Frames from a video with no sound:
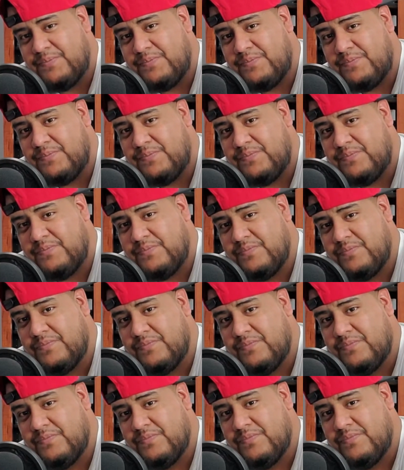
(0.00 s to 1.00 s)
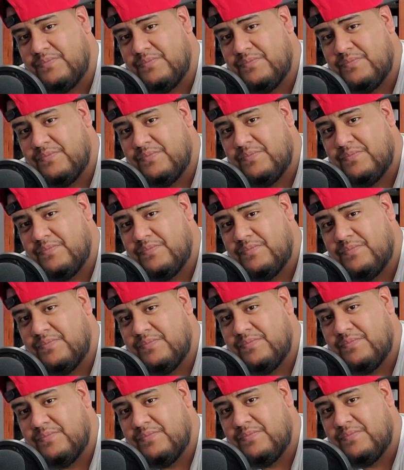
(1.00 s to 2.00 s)

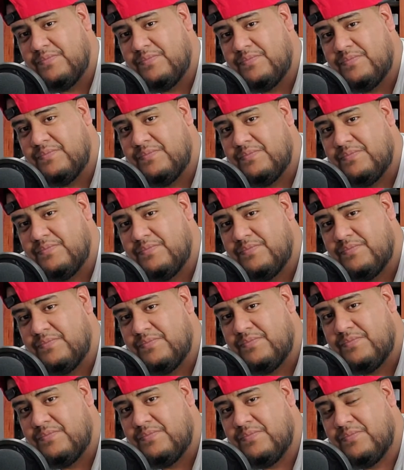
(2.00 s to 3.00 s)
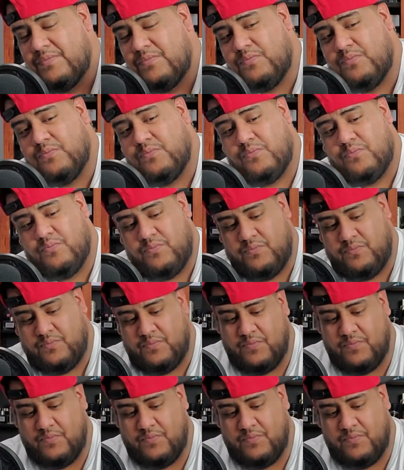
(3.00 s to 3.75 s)
Nothing is said.